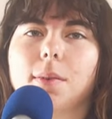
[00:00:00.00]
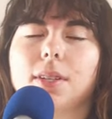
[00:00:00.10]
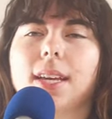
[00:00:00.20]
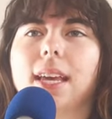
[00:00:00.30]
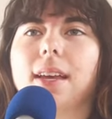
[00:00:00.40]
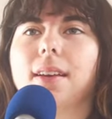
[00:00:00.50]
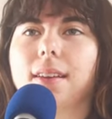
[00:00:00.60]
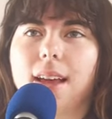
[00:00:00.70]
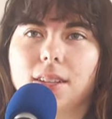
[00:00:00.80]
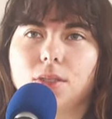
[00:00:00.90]
We're
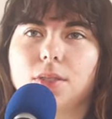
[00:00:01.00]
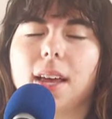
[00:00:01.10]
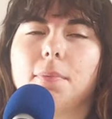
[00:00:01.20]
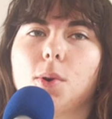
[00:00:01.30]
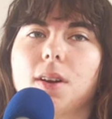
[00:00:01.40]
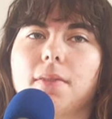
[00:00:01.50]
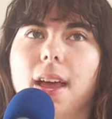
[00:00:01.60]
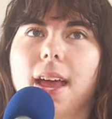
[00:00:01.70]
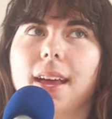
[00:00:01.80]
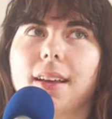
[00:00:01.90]
taking, as you said, more of
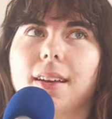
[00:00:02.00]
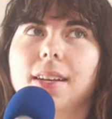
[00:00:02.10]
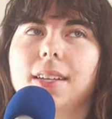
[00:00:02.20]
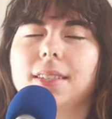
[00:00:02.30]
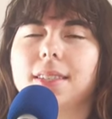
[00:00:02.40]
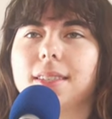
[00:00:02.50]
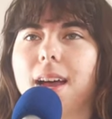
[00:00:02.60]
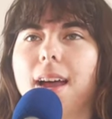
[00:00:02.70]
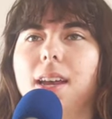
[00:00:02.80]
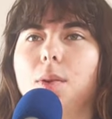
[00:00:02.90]
a
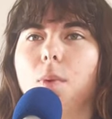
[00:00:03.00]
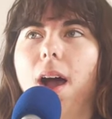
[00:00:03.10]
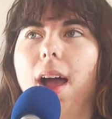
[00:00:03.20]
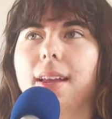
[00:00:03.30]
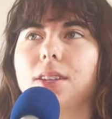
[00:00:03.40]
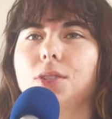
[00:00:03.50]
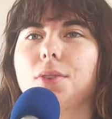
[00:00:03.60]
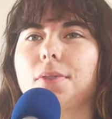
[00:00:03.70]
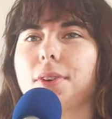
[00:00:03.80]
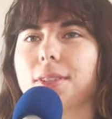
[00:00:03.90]
society-wide,
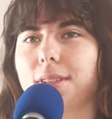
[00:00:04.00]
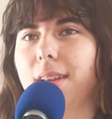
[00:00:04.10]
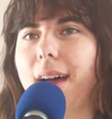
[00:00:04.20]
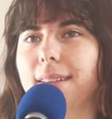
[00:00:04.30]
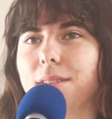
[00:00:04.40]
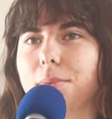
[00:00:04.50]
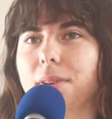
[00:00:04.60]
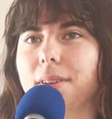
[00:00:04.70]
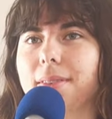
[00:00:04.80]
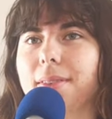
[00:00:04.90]

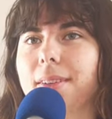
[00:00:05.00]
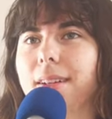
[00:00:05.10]
universalizable